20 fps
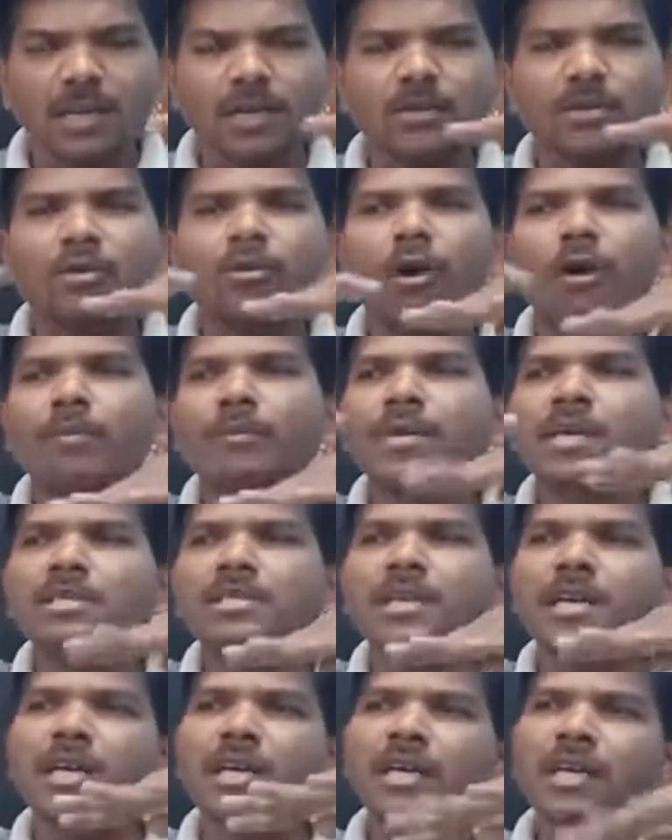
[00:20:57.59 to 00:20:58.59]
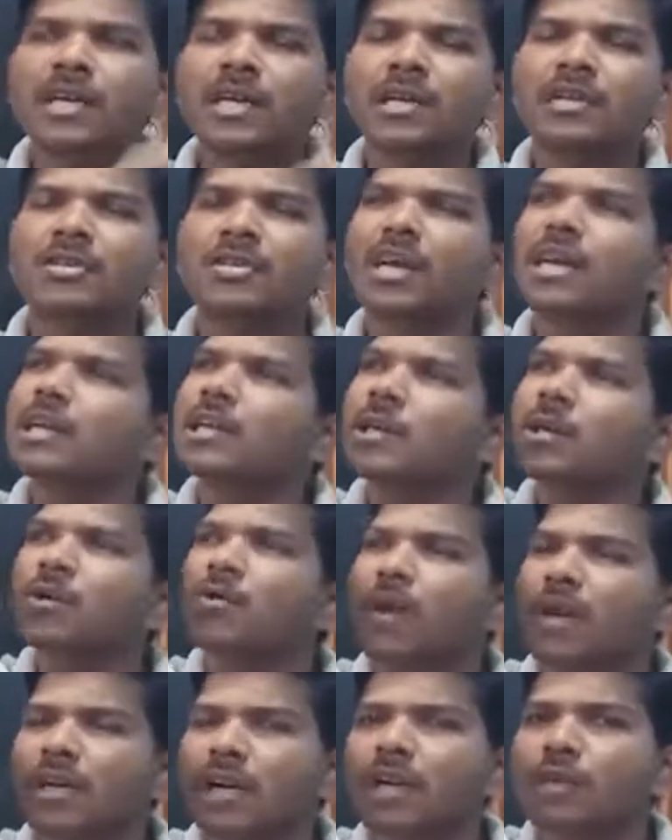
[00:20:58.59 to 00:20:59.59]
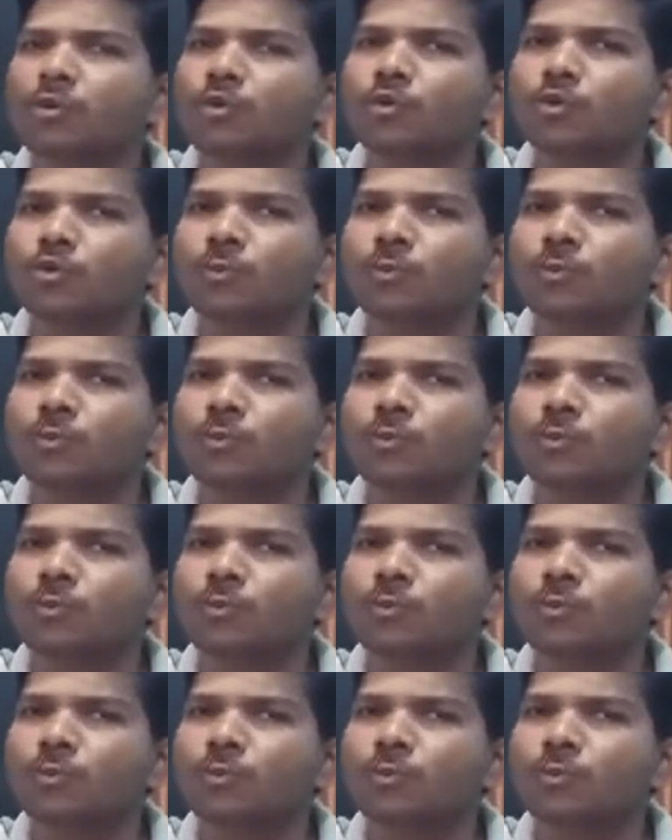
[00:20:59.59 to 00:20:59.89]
There obviously they'll give 1 or 2